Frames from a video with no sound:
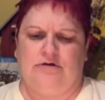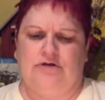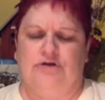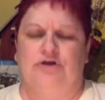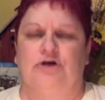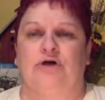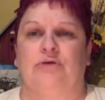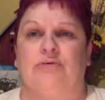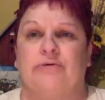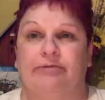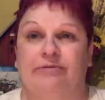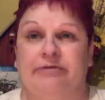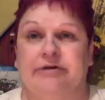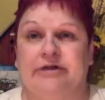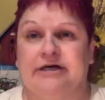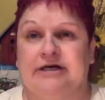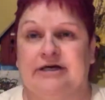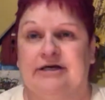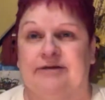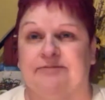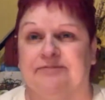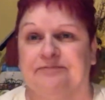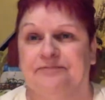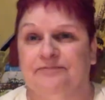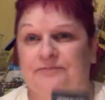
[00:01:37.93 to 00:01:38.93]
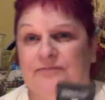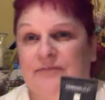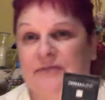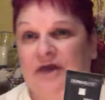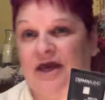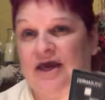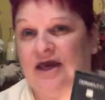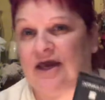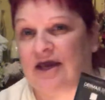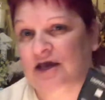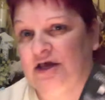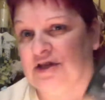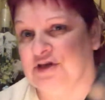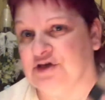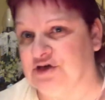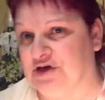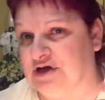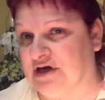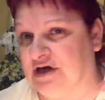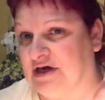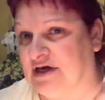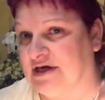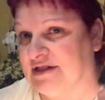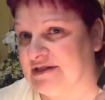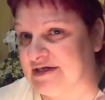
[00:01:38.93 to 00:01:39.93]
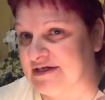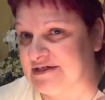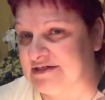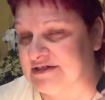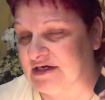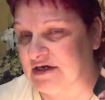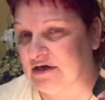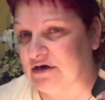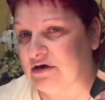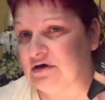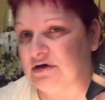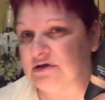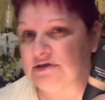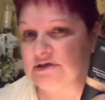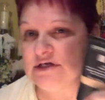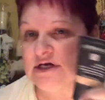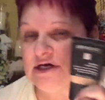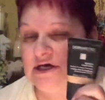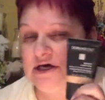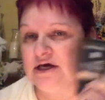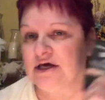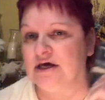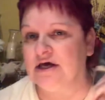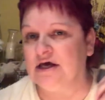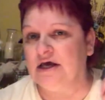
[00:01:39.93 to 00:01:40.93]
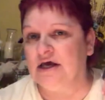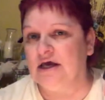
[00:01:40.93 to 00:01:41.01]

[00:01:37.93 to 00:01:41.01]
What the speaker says: Dermablend, and you can get this at Ulta.